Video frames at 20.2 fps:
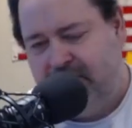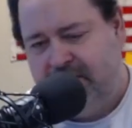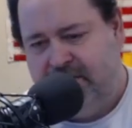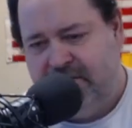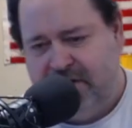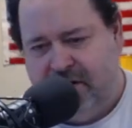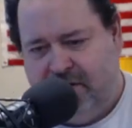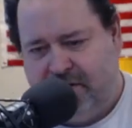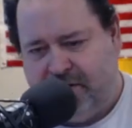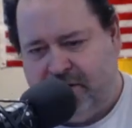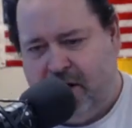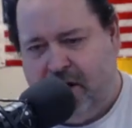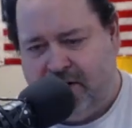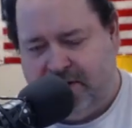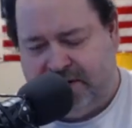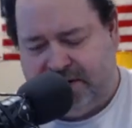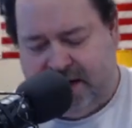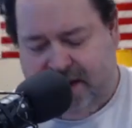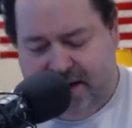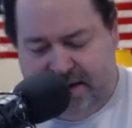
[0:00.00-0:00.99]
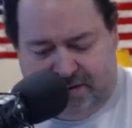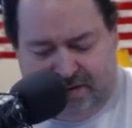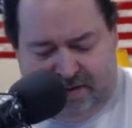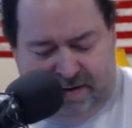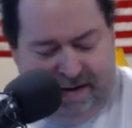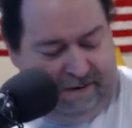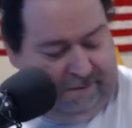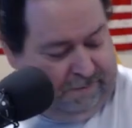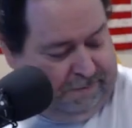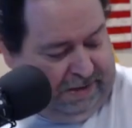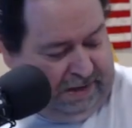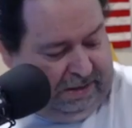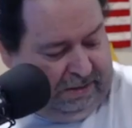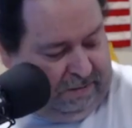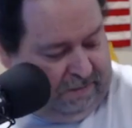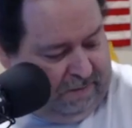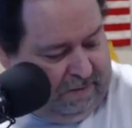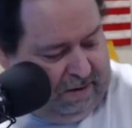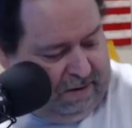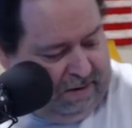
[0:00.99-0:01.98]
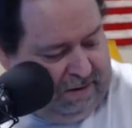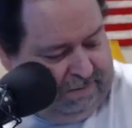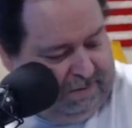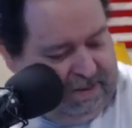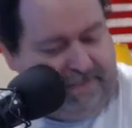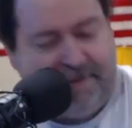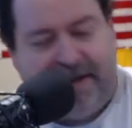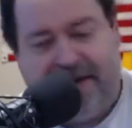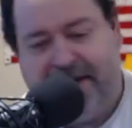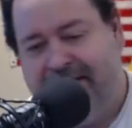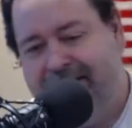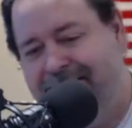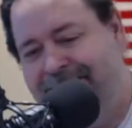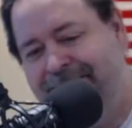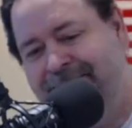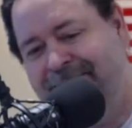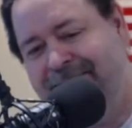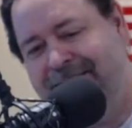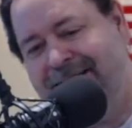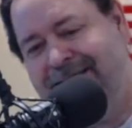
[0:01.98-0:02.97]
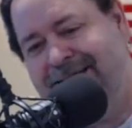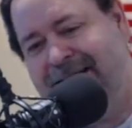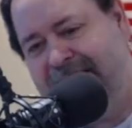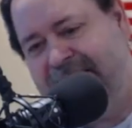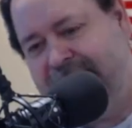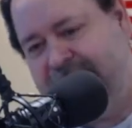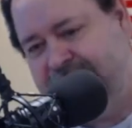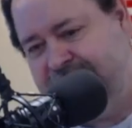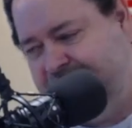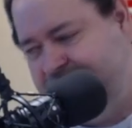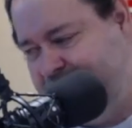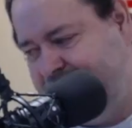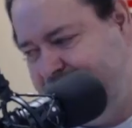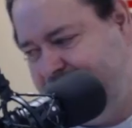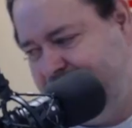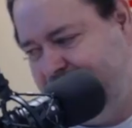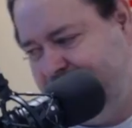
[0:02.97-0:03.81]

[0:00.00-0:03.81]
silver dollar size or however big you want. But I'm like, that's kind of cheating.